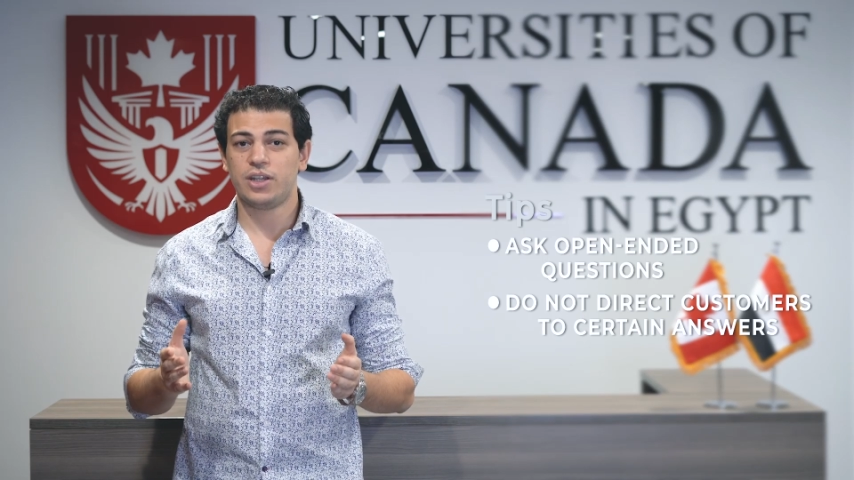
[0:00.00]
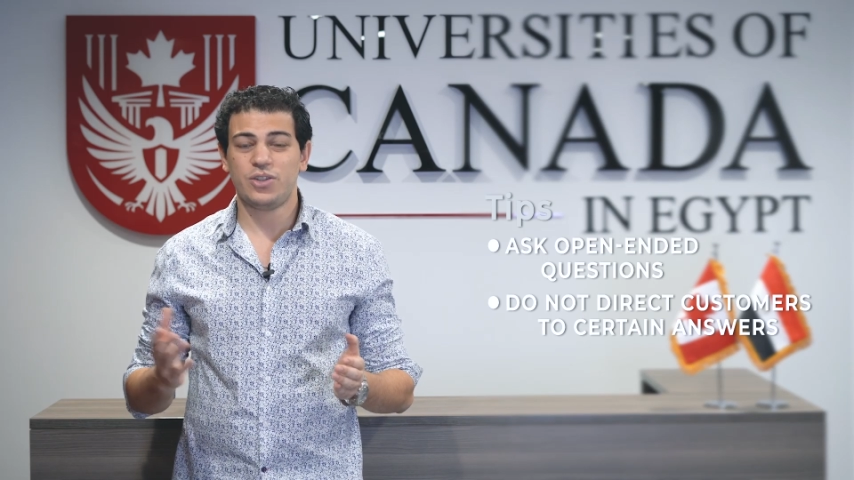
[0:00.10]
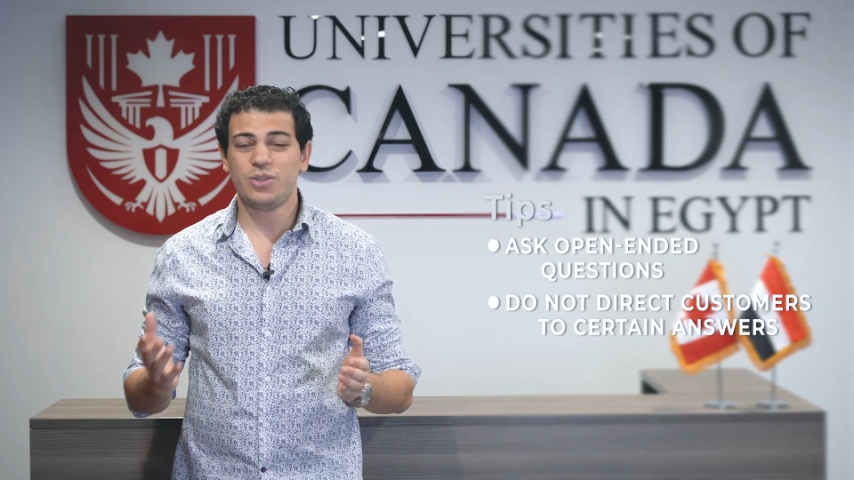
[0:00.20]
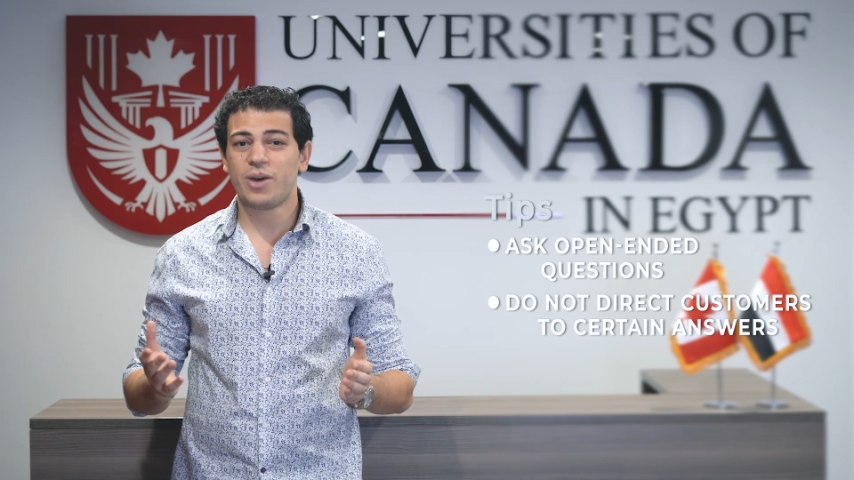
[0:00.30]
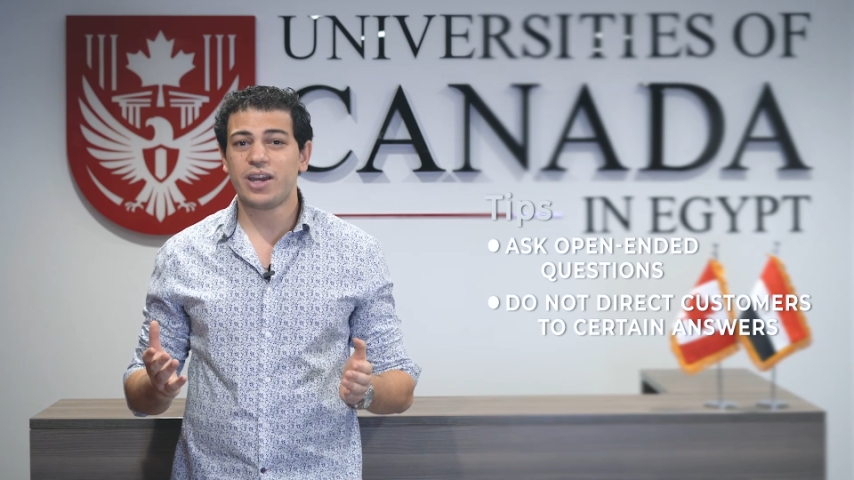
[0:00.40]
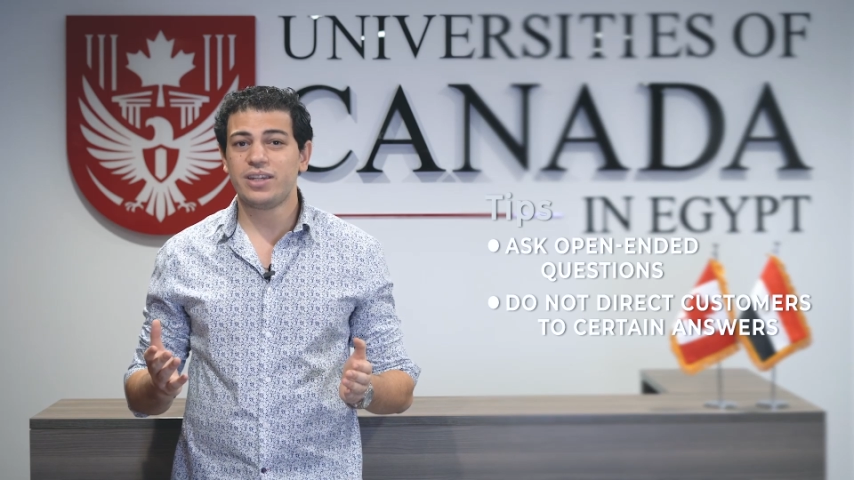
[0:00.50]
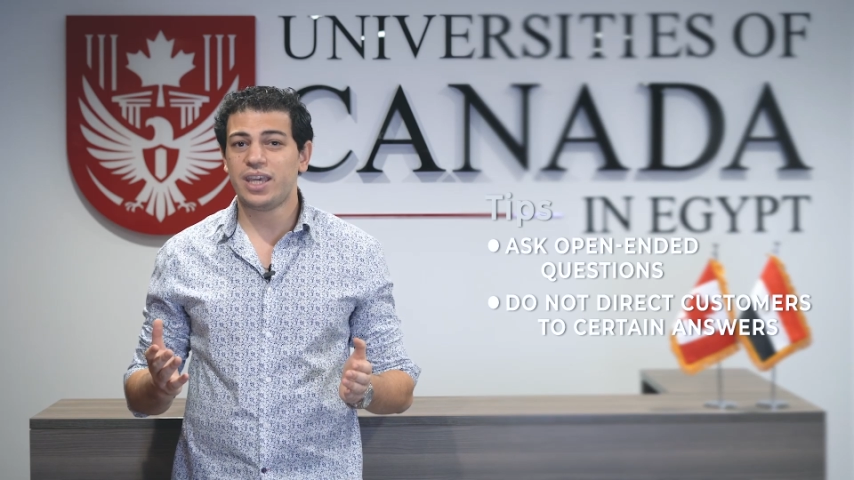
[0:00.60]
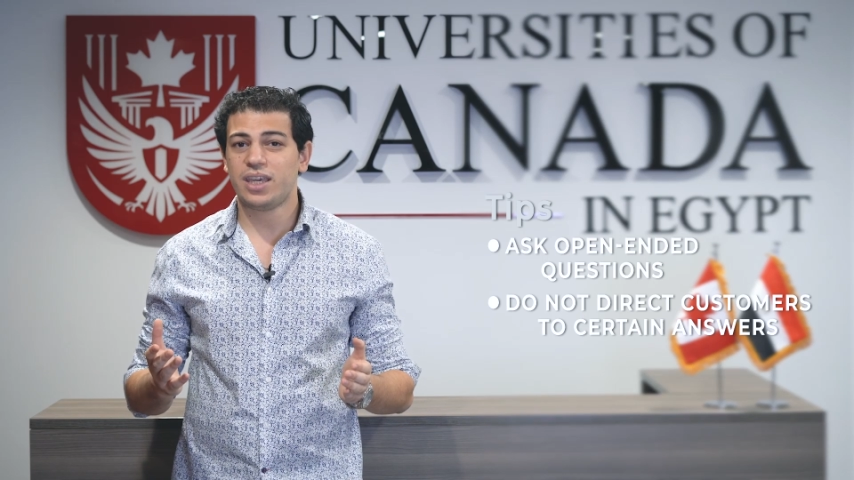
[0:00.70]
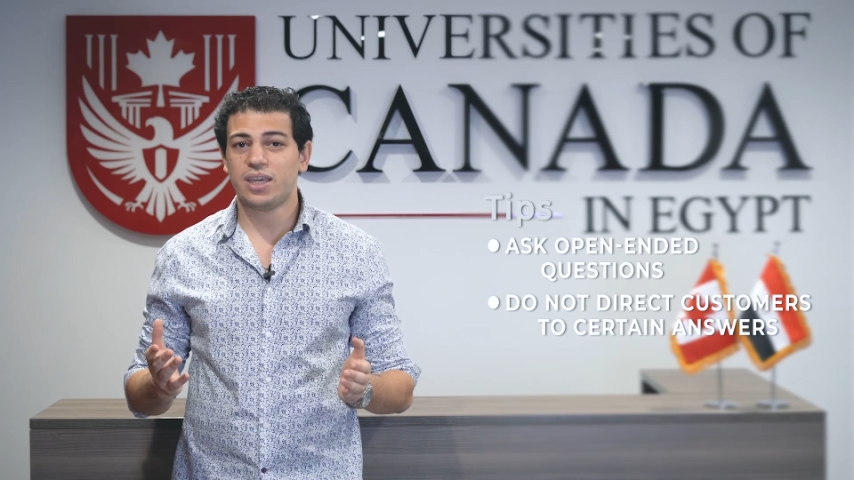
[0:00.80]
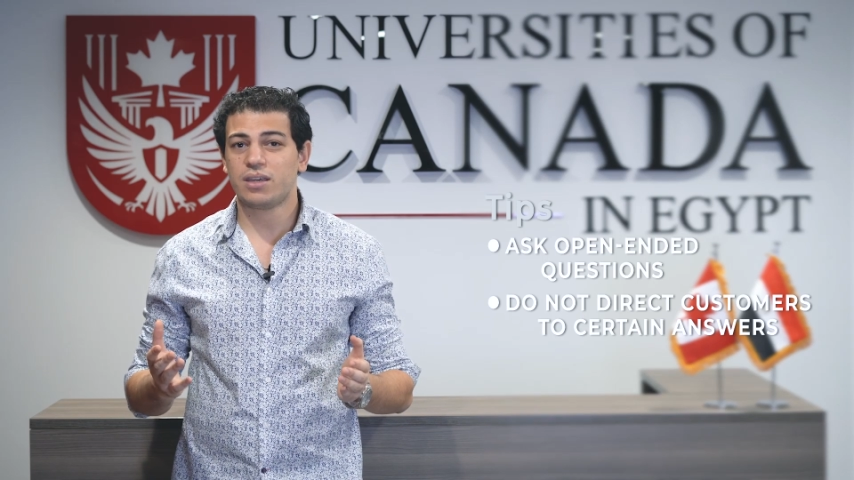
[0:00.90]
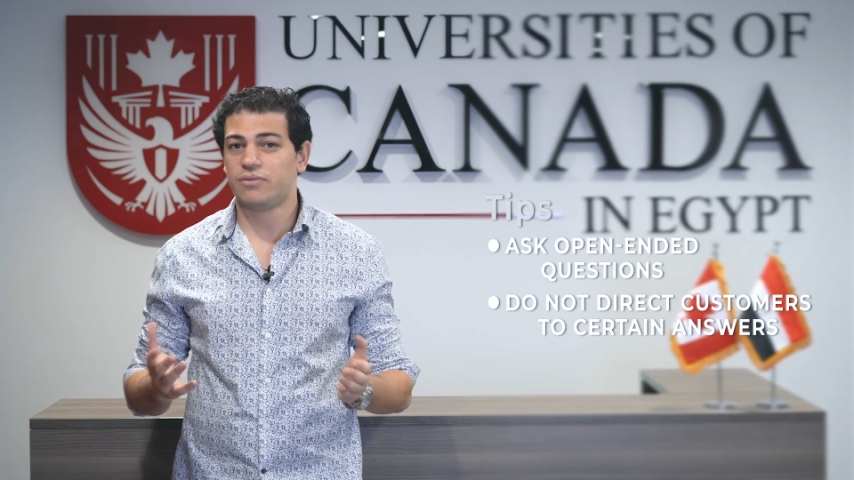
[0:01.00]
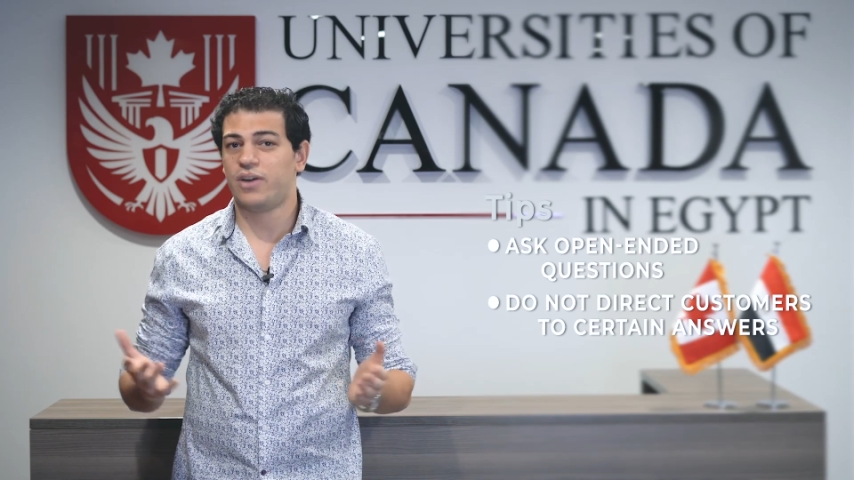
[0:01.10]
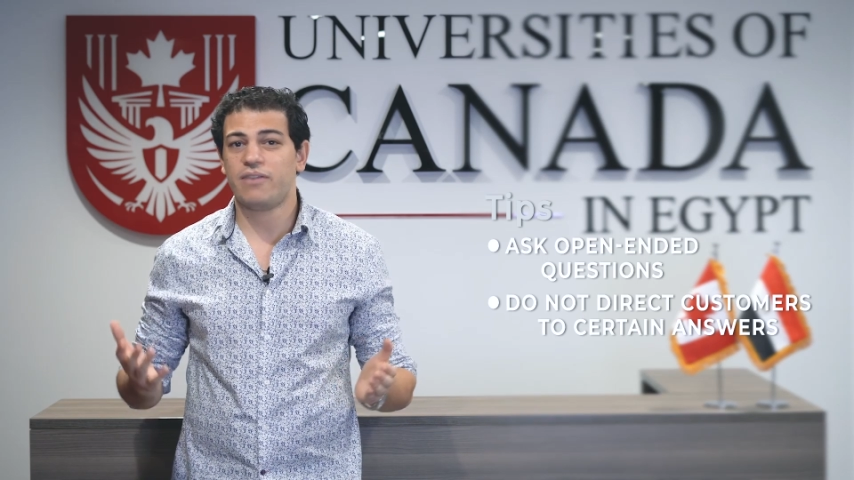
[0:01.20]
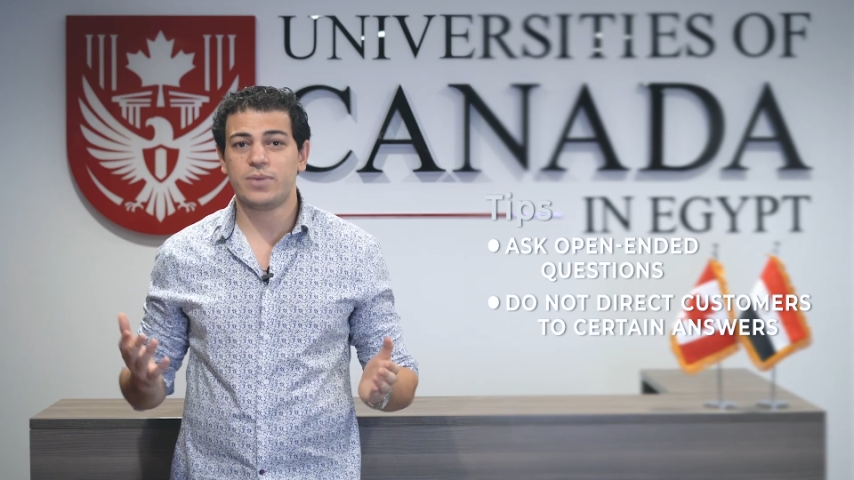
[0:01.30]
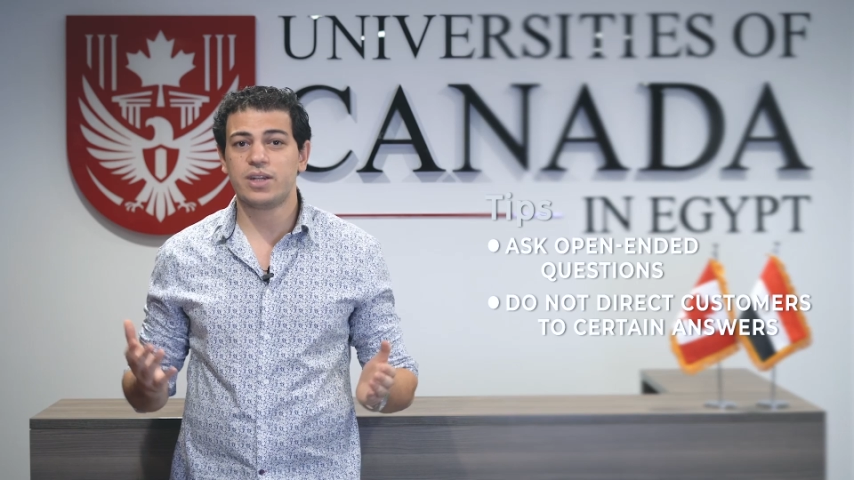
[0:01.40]
Do you mind taking a
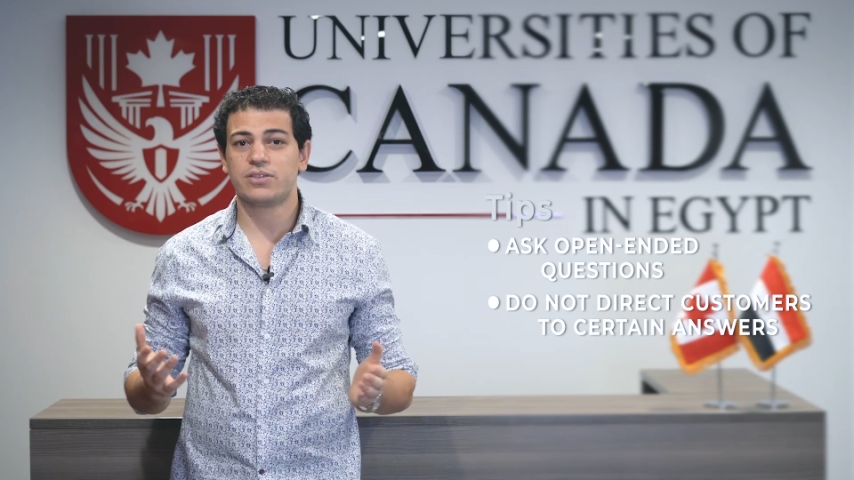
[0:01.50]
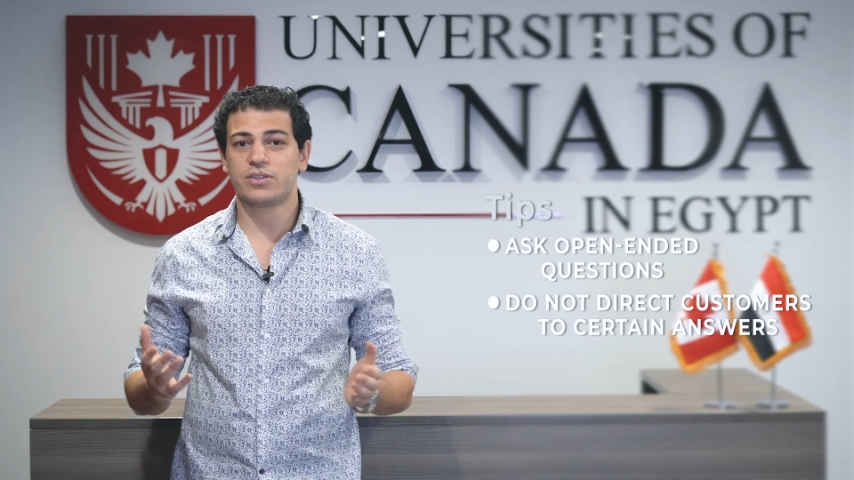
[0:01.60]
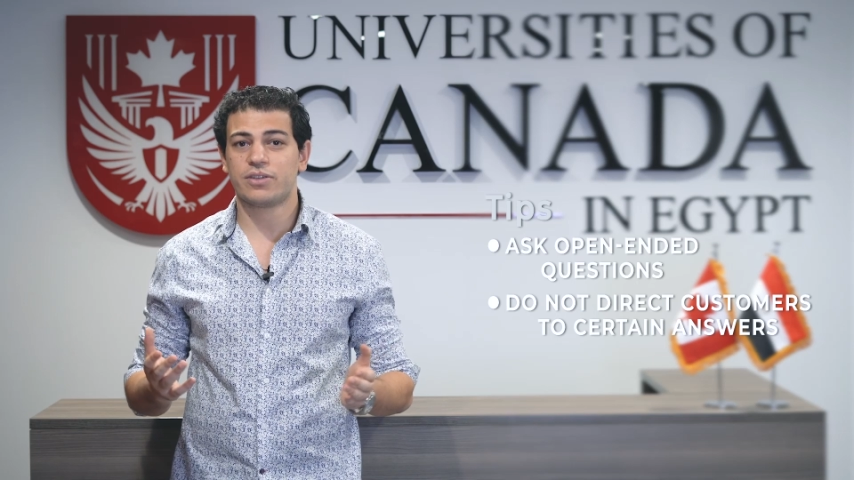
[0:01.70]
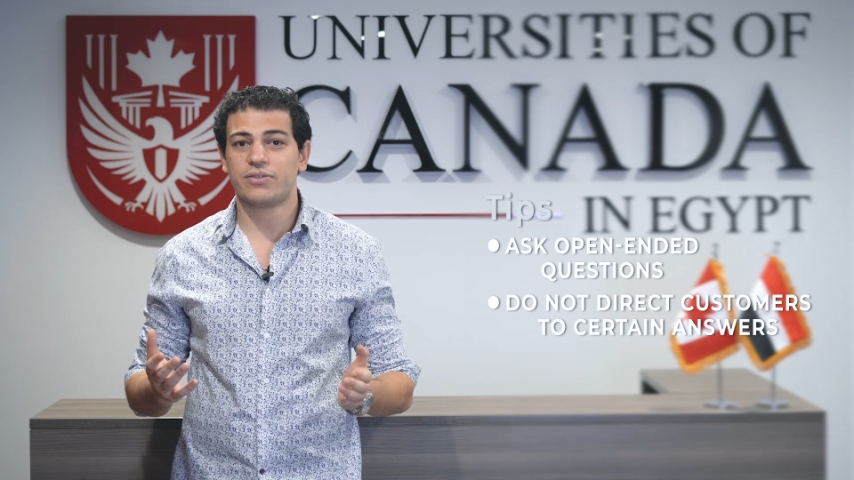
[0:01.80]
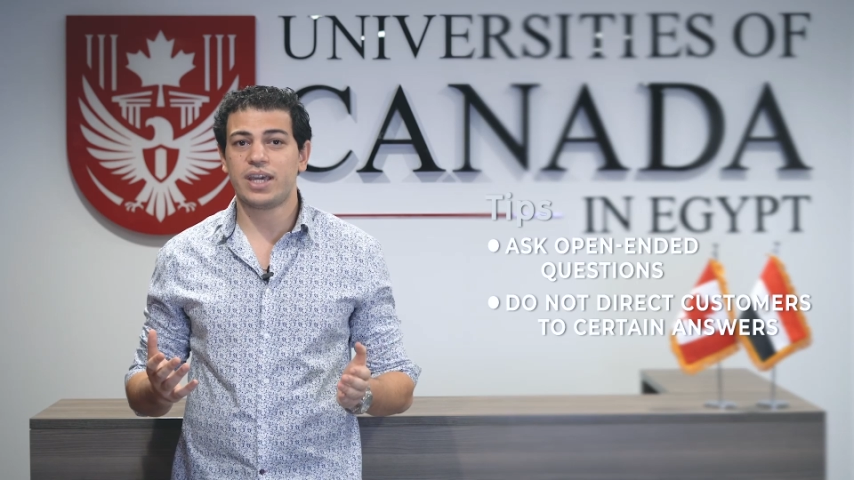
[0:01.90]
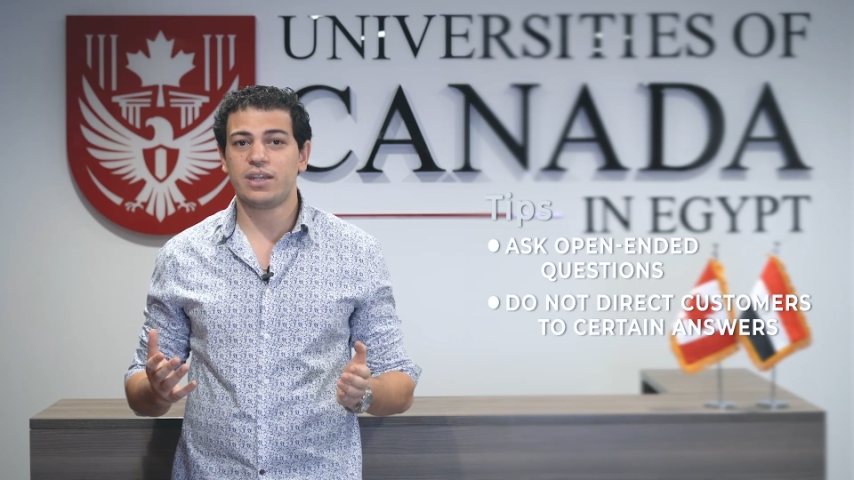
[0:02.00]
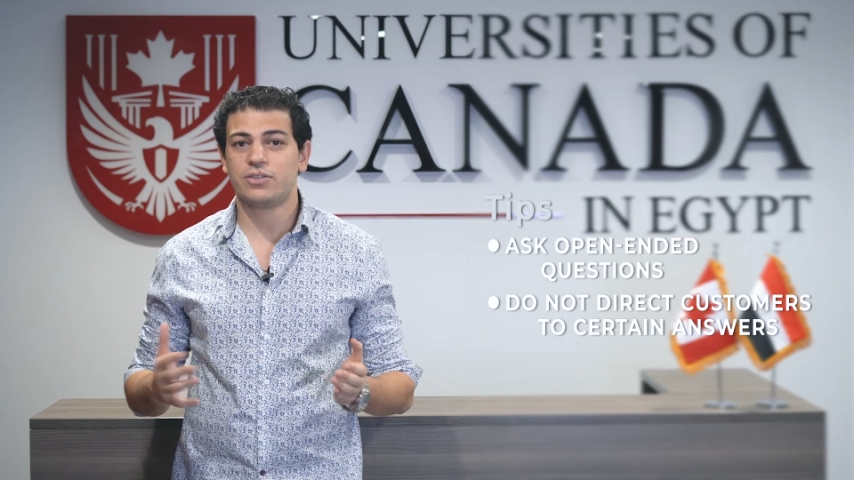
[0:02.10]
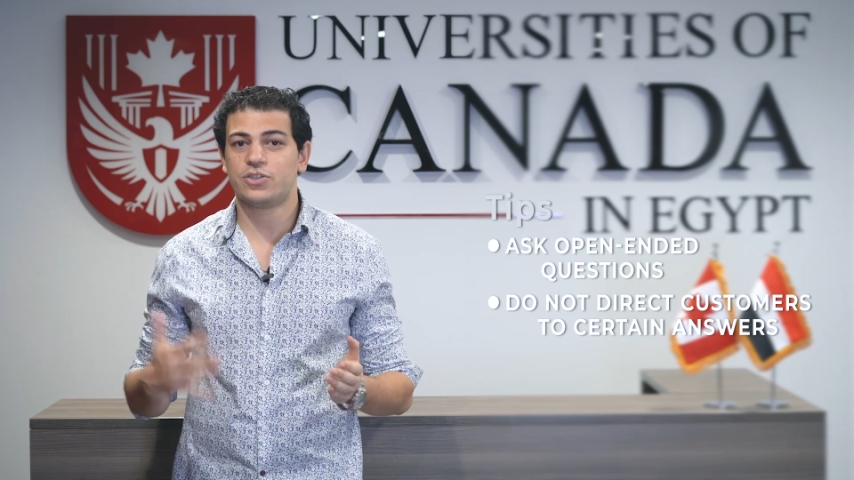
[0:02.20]
5-minute survey?